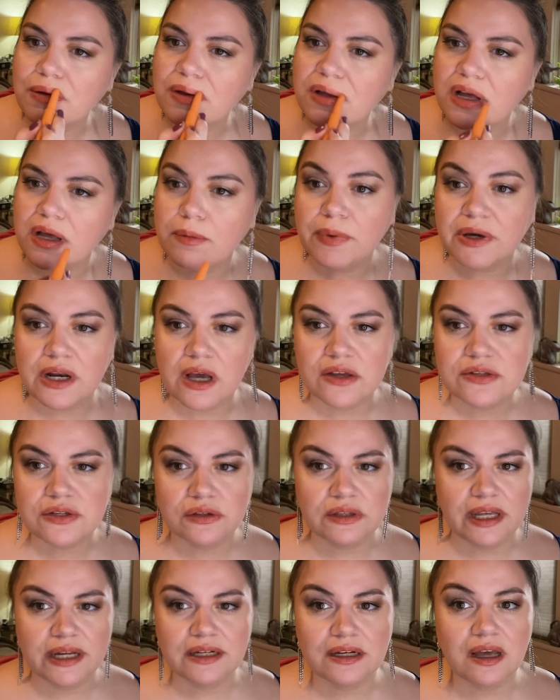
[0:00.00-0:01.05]
But also
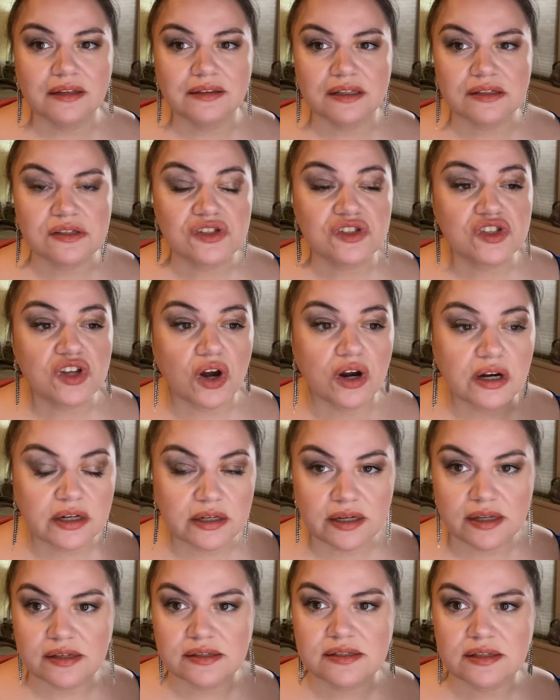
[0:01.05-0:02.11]
like not the
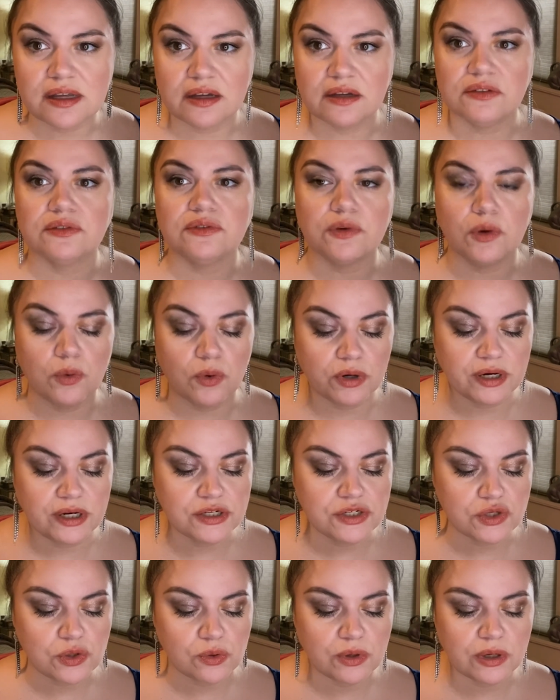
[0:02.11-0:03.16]
starkness of
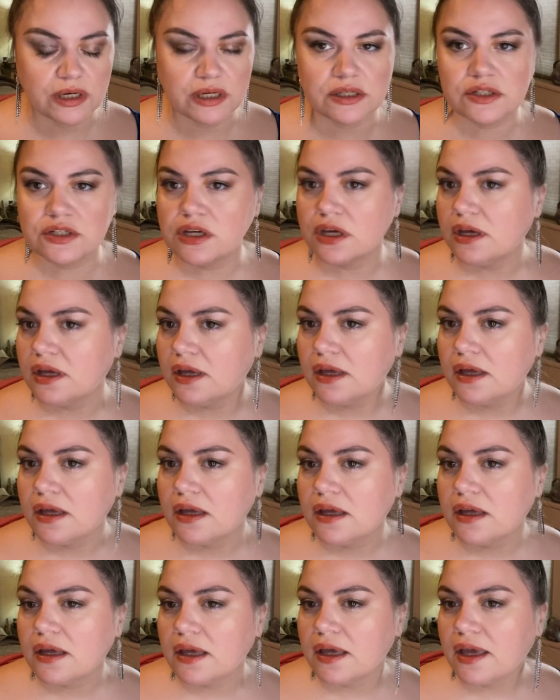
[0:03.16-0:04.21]
orange.
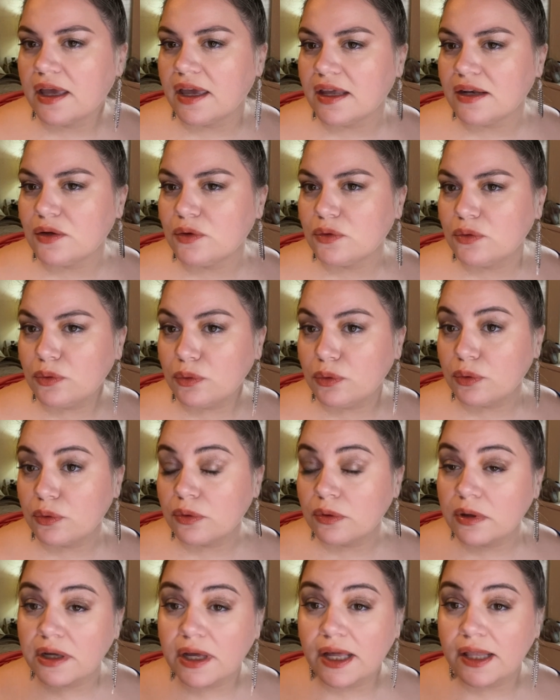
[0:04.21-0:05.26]
And ooh,
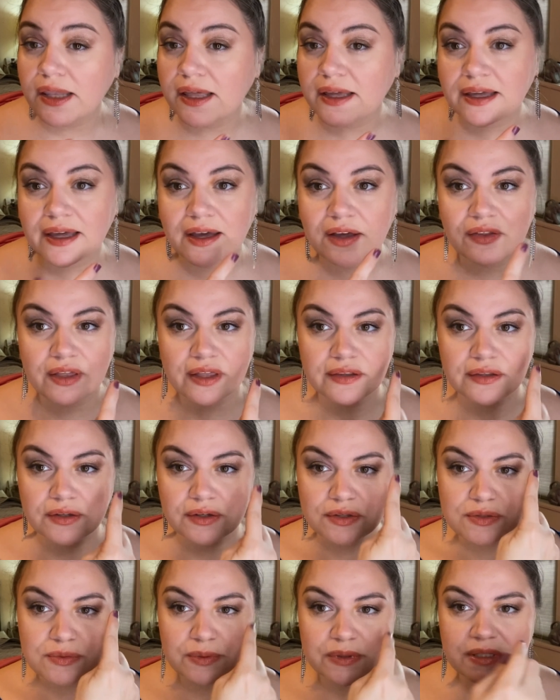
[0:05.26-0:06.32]
I like how that
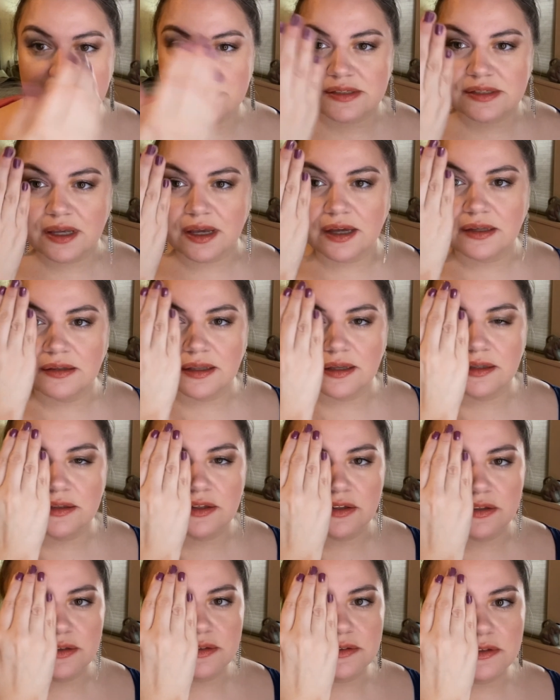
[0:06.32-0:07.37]
looks with this side. Like look.